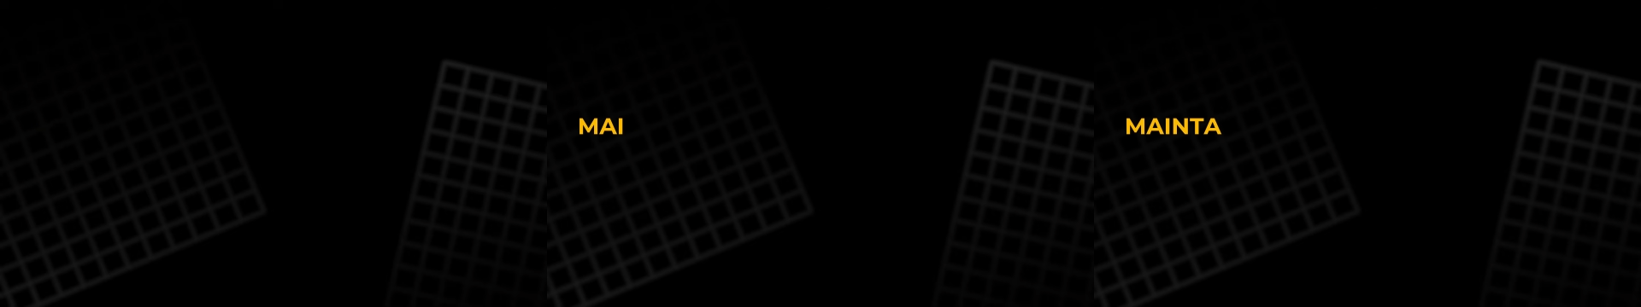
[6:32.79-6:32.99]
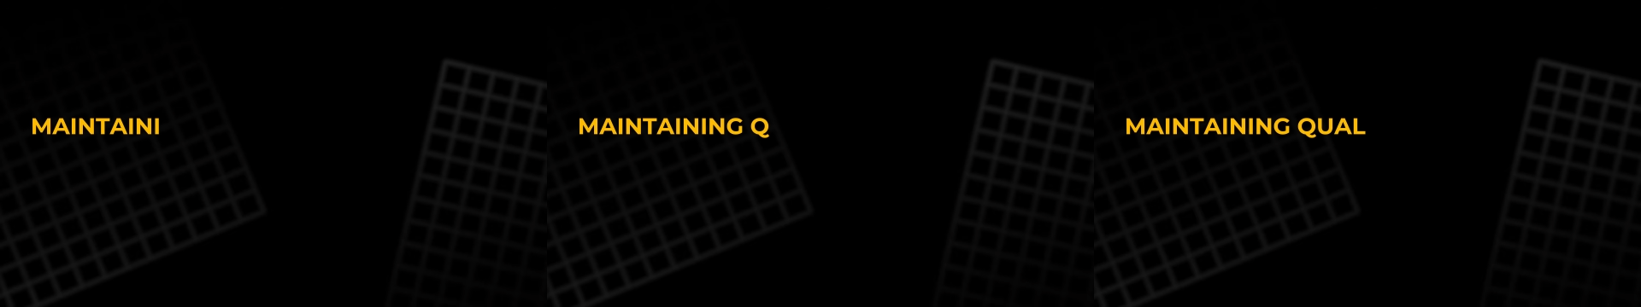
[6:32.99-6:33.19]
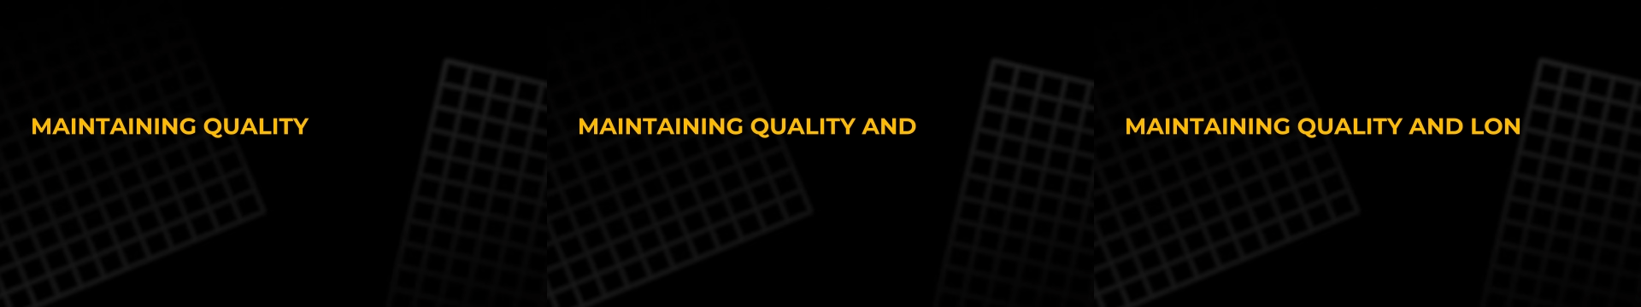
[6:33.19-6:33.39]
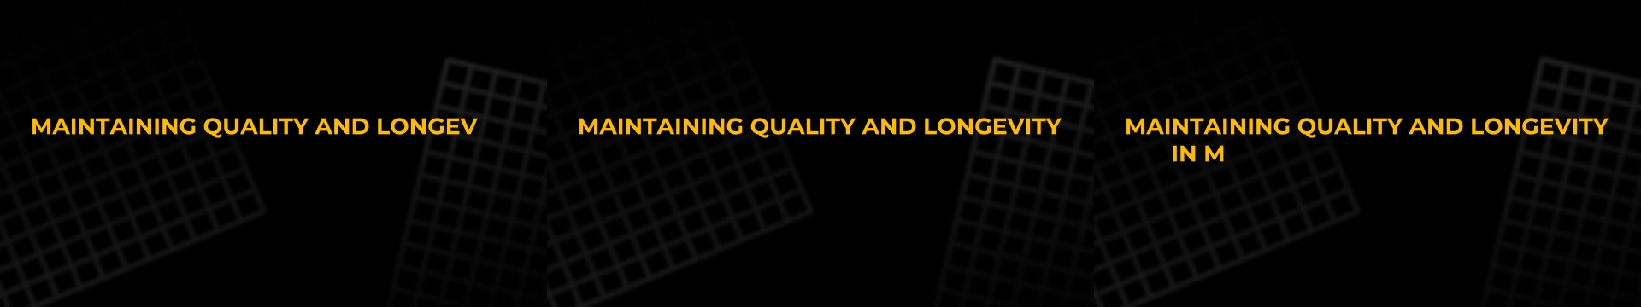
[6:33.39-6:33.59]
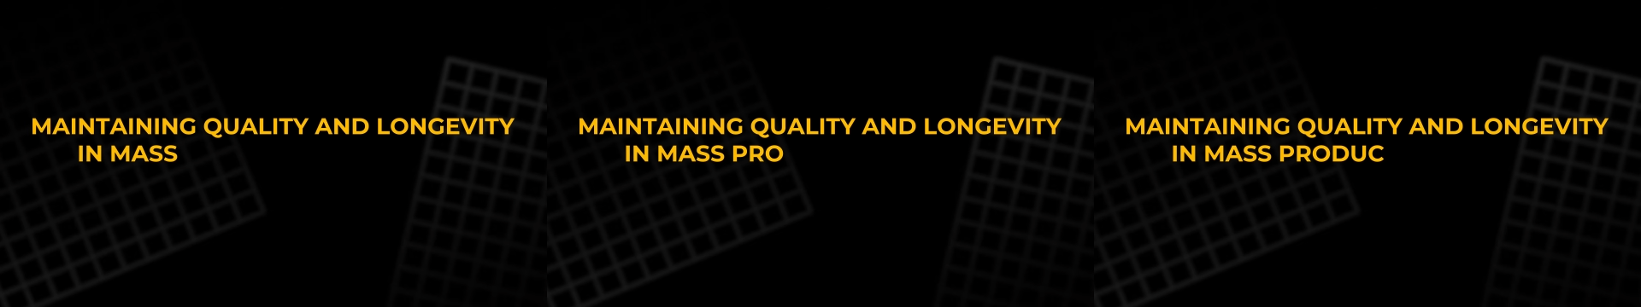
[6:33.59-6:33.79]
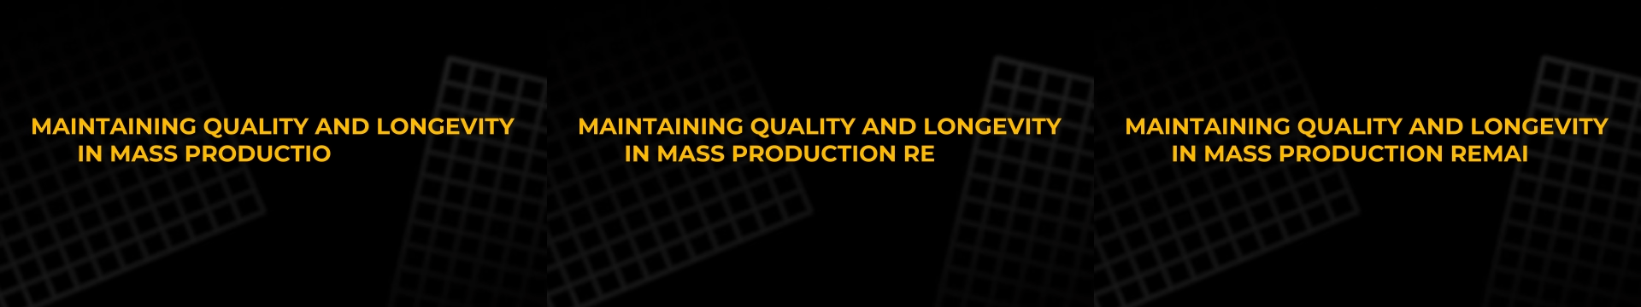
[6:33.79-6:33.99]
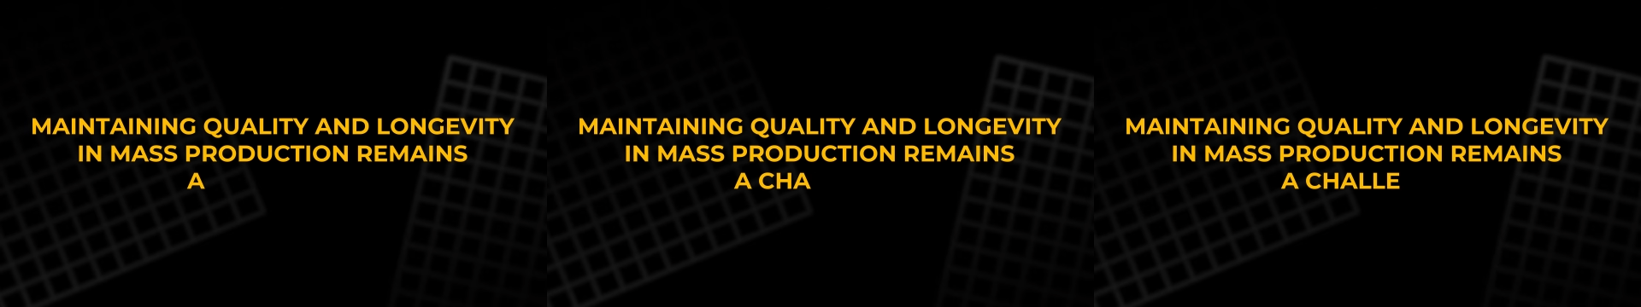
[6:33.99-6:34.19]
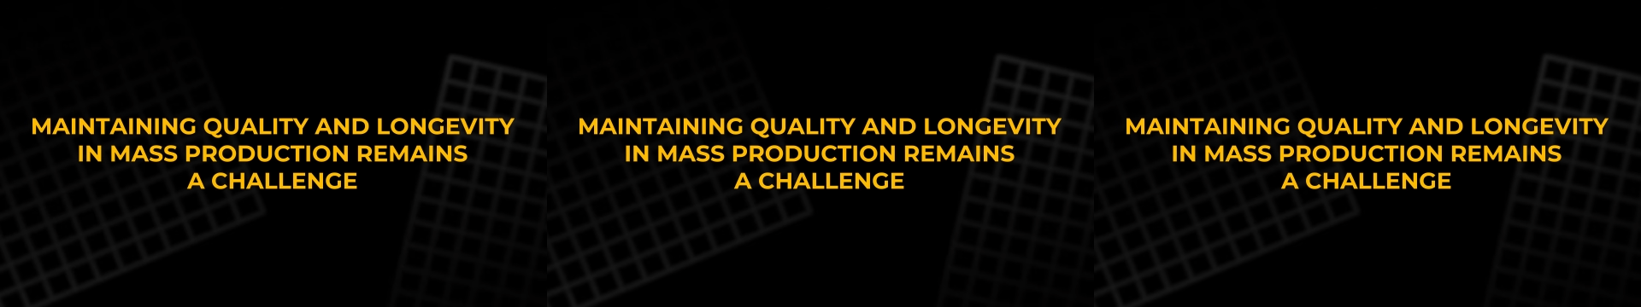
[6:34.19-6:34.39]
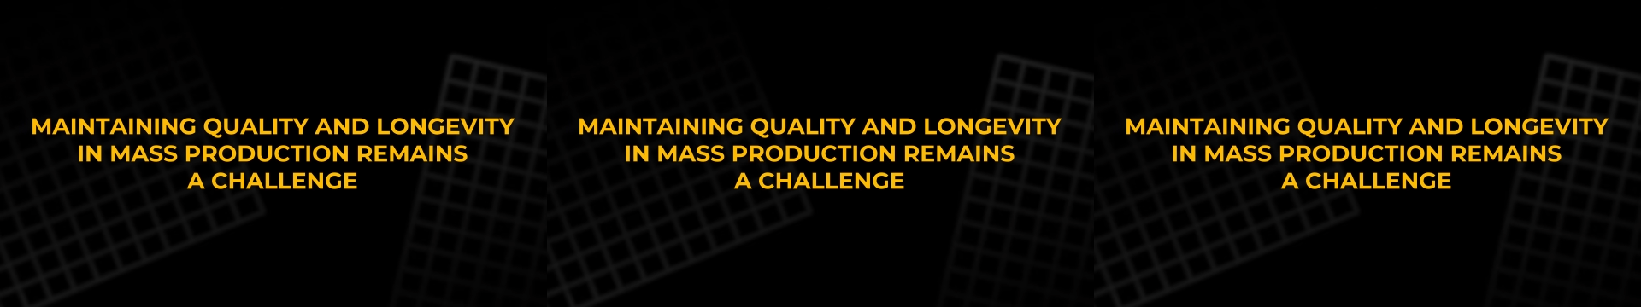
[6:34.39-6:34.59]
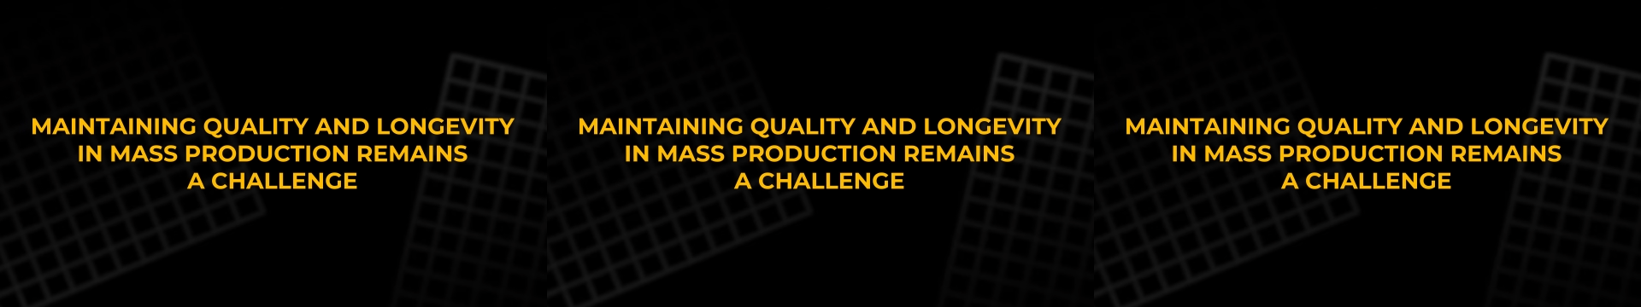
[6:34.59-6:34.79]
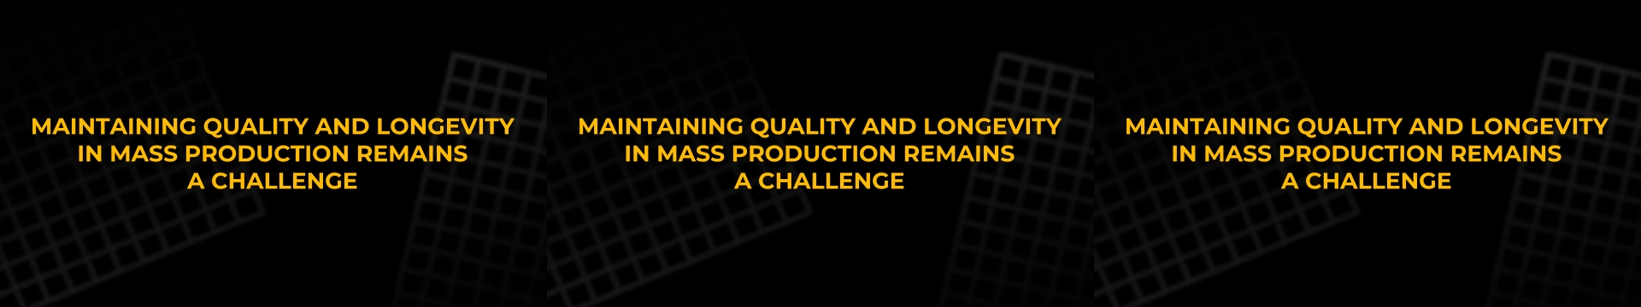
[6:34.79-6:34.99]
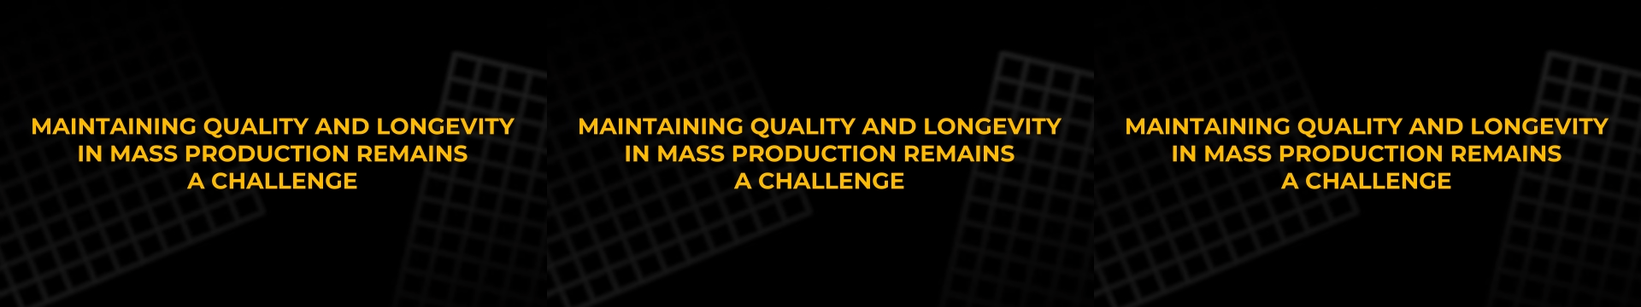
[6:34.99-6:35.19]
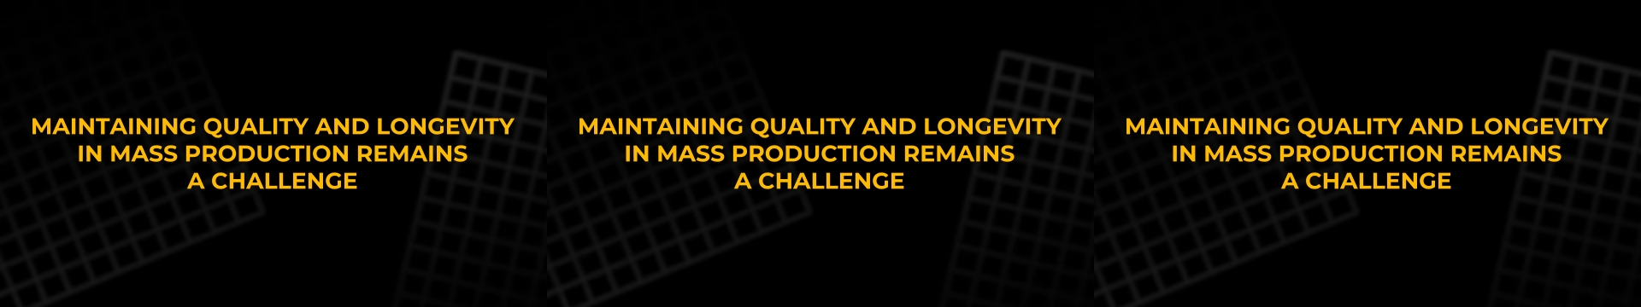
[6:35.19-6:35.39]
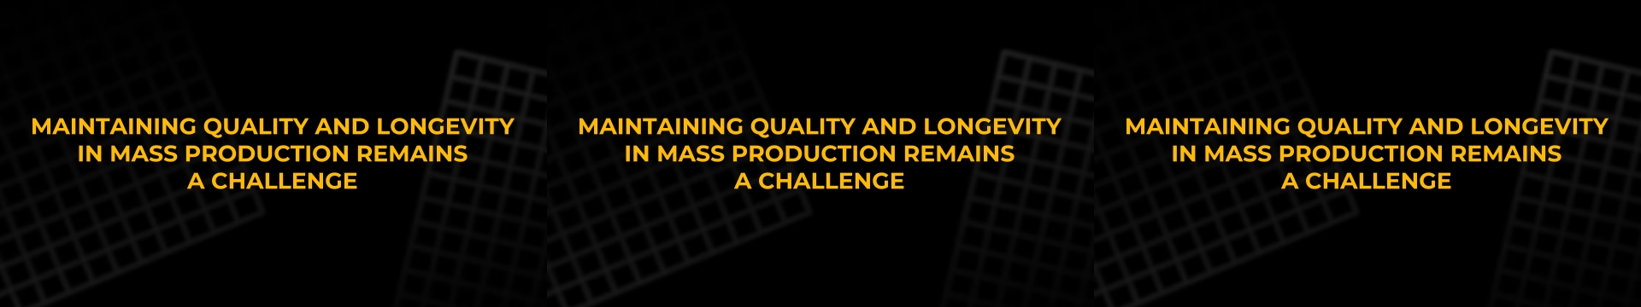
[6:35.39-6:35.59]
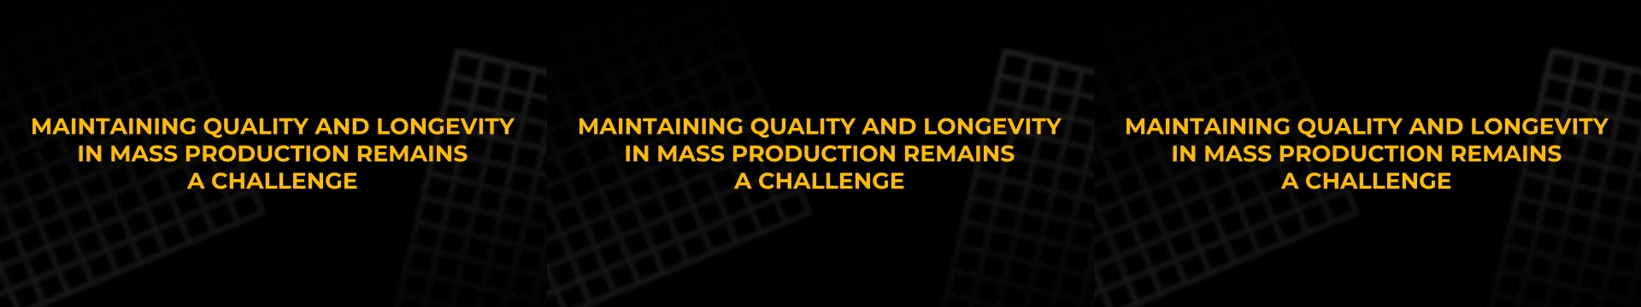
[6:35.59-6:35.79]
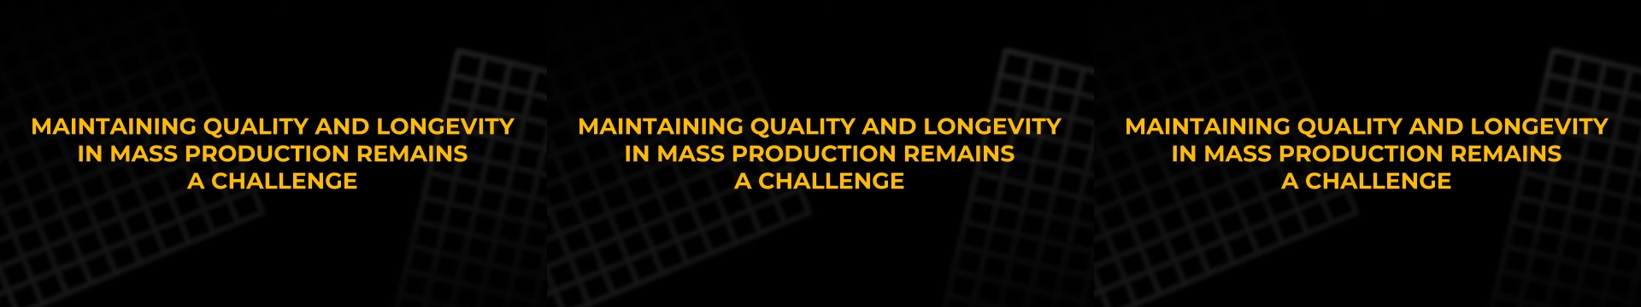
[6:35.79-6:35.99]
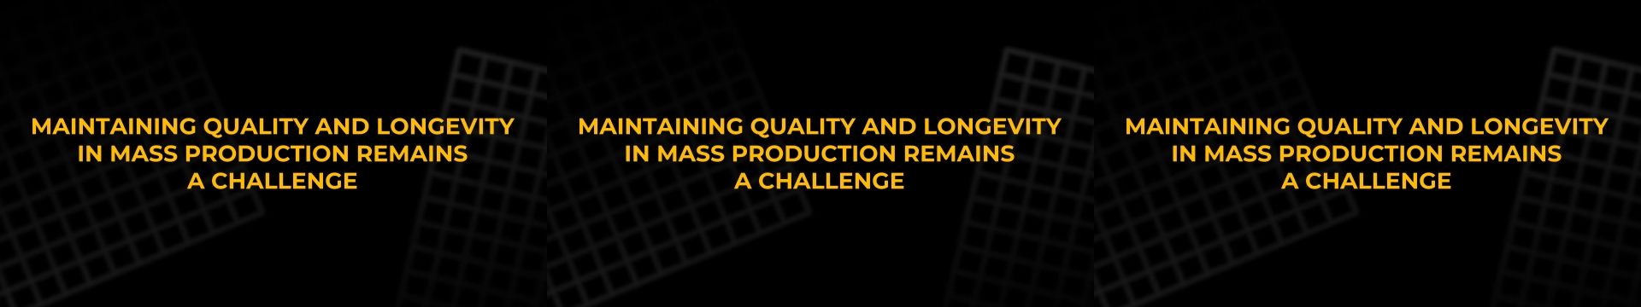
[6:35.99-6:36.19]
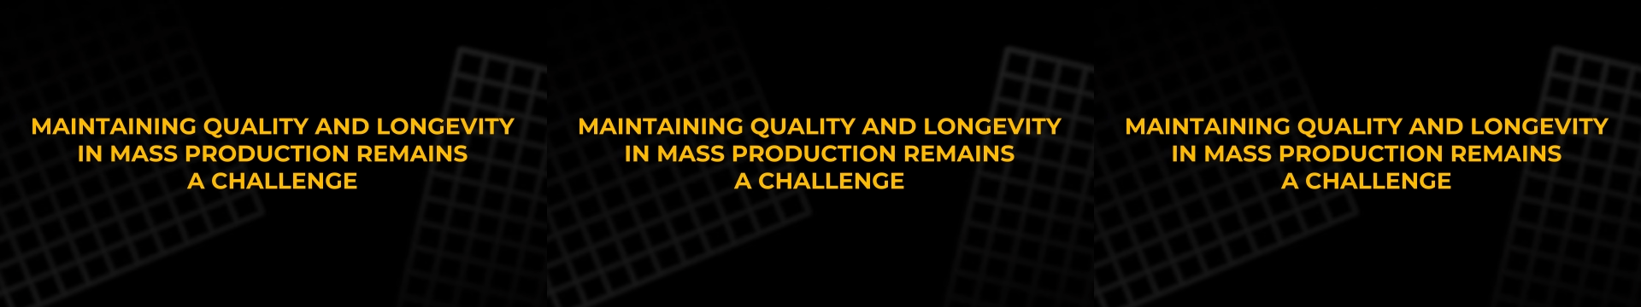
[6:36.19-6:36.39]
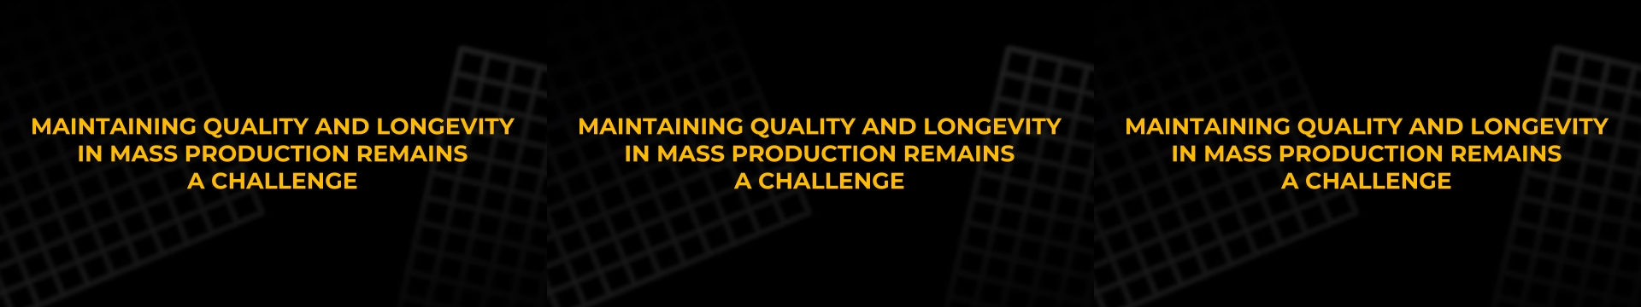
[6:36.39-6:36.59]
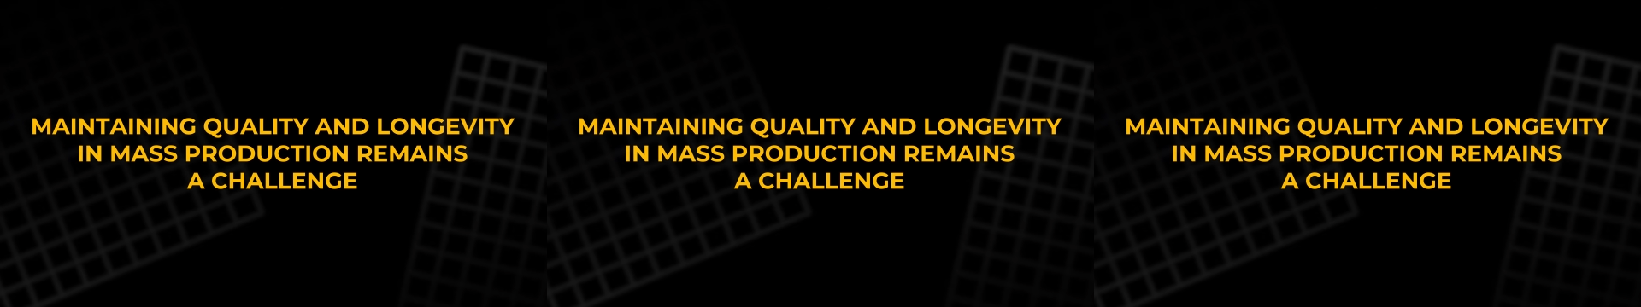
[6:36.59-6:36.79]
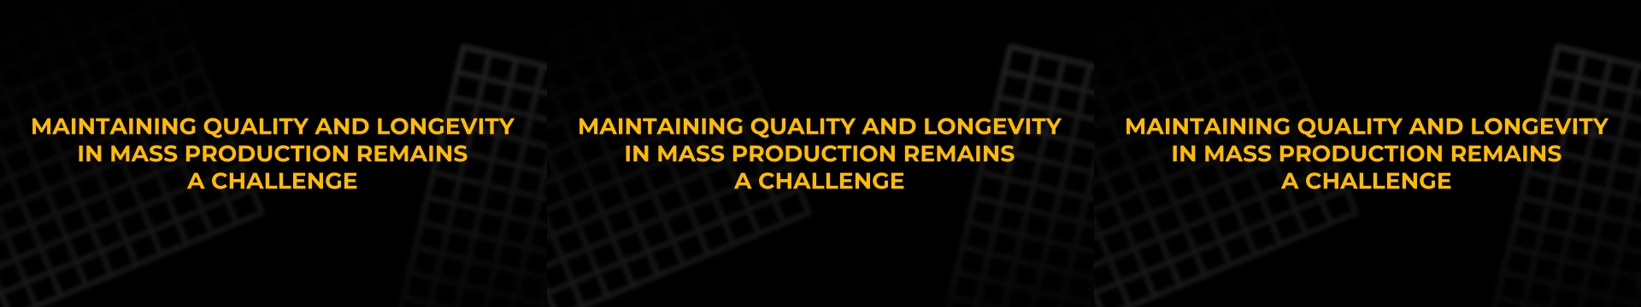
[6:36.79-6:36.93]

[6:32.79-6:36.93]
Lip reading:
[unreadable: no face in view]